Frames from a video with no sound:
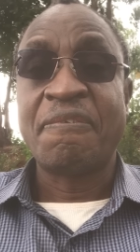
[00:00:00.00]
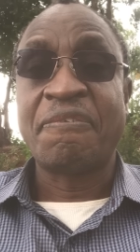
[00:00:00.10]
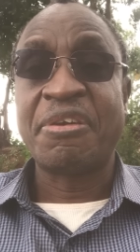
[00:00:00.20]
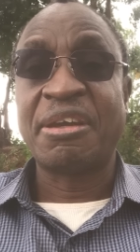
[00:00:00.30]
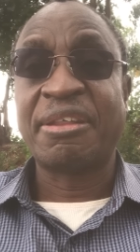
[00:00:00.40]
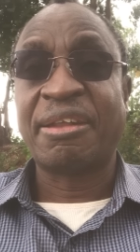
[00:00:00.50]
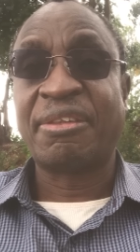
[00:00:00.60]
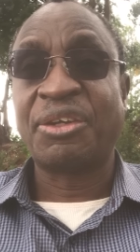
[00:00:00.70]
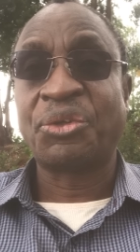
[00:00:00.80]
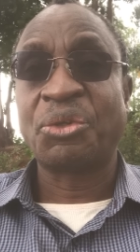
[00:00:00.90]
feel that
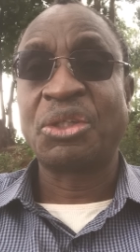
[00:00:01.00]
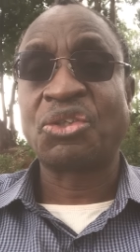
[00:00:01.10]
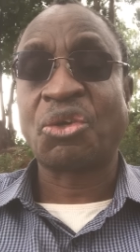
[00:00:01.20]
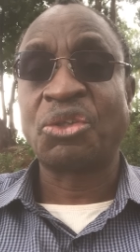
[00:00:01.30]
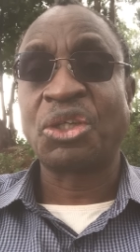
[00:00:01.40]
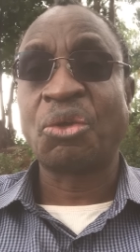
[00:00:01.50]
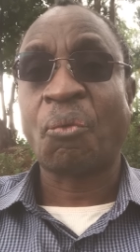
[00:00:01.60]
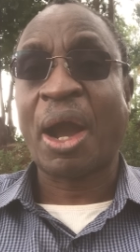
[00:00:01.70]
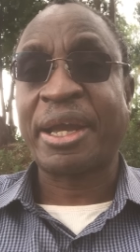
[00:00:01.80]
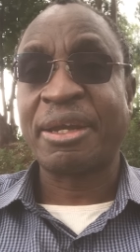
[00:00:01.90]
they should continue
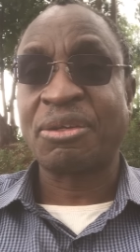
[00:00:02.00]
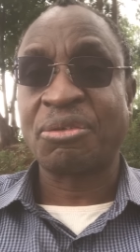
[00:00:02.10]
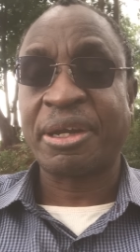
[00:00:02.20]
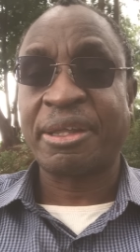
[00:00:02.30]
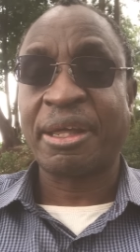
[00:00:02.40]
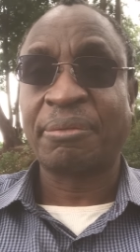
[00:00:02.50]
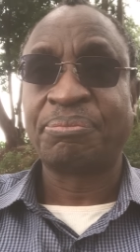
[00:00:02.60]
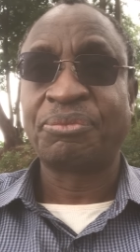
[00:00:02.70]
working together.